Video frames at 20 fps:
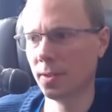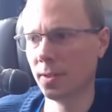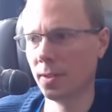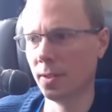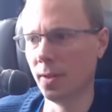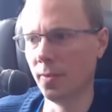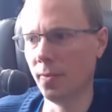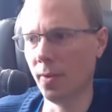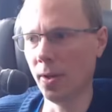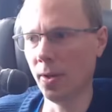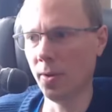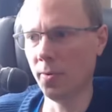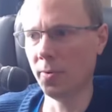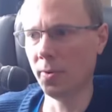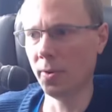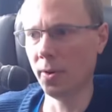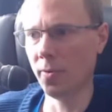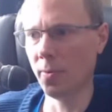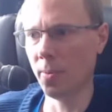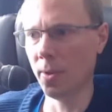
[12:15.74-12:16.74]
If I
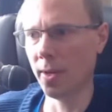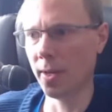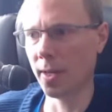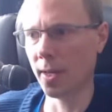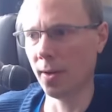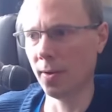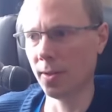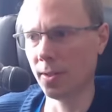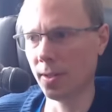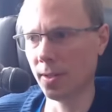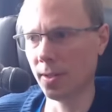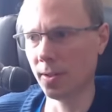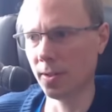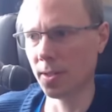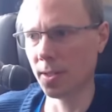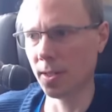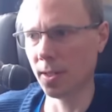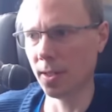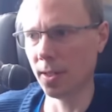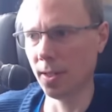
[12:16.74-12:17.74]
hover over my character, I don't
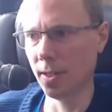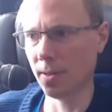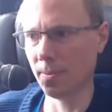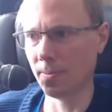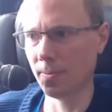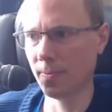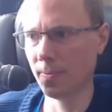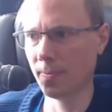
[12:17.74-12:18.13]
see a name.